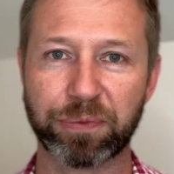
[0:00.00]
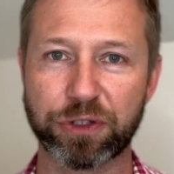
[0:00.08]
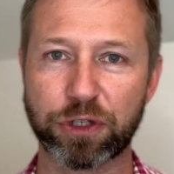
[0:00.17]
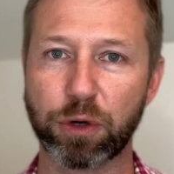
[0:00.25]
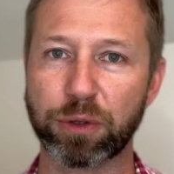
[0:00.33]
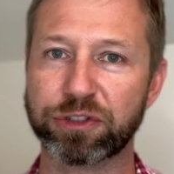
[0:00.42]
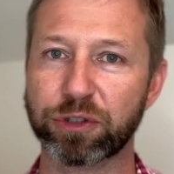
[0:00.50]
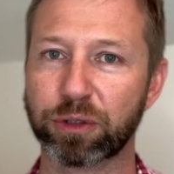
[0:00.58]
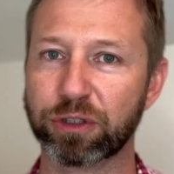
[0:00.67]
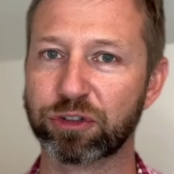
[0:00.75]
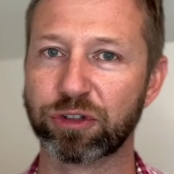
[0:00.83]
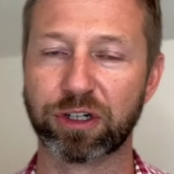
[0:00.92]
you know, until
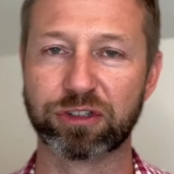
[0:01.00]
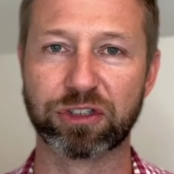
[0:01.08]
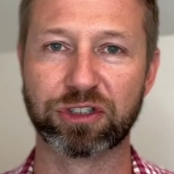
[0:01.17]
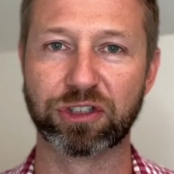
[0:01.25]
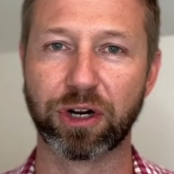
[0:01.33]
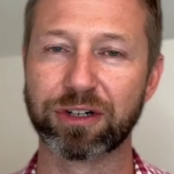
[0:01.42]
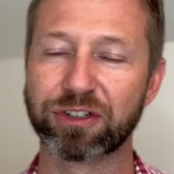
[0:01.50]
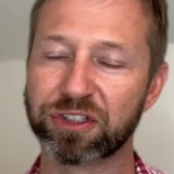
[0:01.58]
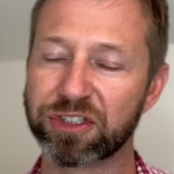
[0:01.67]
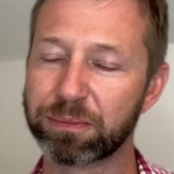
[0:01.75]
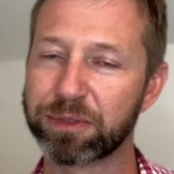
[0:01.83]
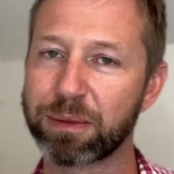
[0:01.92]
construction starts, and
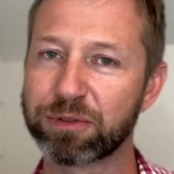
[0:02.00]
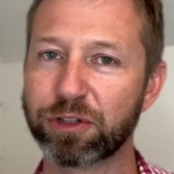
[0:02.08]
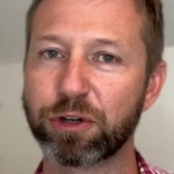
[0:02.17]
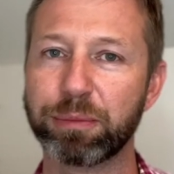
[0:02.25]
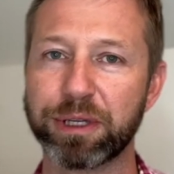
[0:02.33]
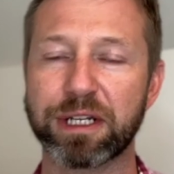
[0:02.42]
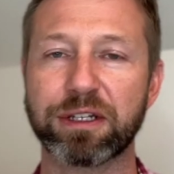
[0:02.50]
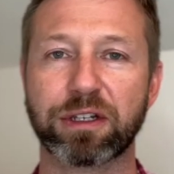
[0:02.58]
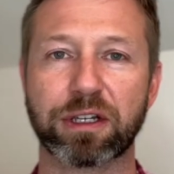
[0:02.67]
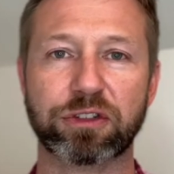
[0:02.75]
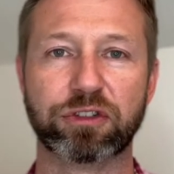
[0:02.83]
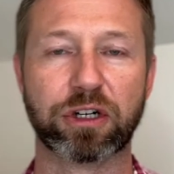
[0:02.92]
sometimes a little bit into
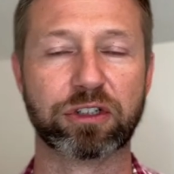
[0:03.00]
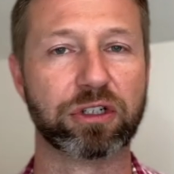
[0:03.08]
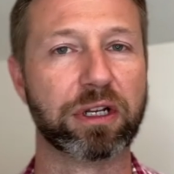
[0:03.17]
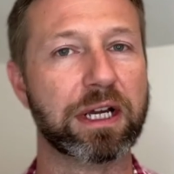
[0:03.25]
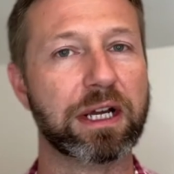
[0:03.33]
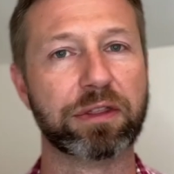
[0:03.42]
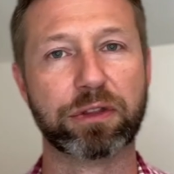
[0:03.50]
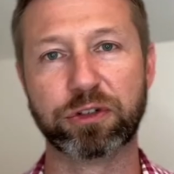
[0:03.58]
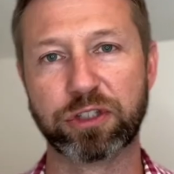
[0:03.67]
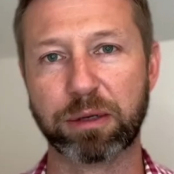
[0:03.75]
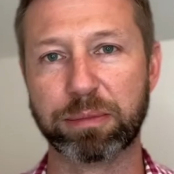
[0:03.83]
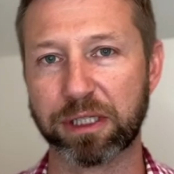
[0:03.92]
construction,
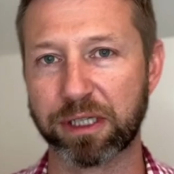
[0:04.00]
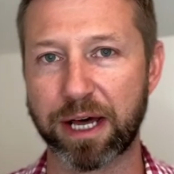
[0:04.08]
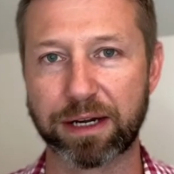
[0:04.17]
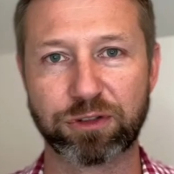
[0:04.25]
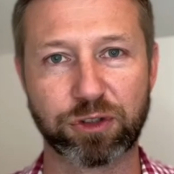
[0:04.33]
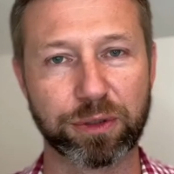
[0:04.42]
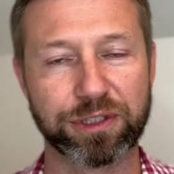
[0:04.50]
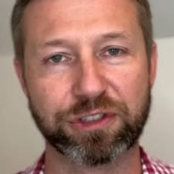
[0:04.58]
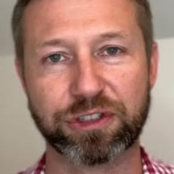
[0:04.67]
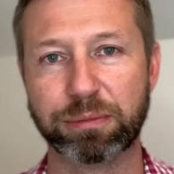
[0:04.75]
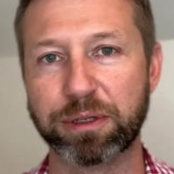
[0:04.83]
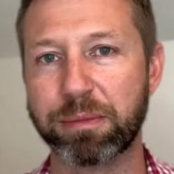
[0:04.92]
there's gonna be a lot of
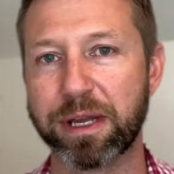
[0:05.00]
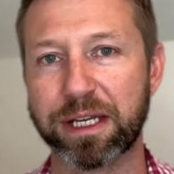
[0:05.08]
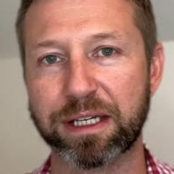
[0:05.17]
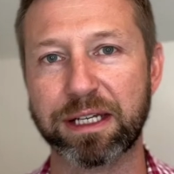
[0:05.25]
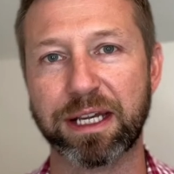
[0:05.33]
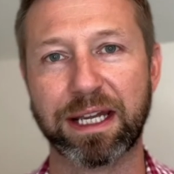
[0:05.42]
choices to be made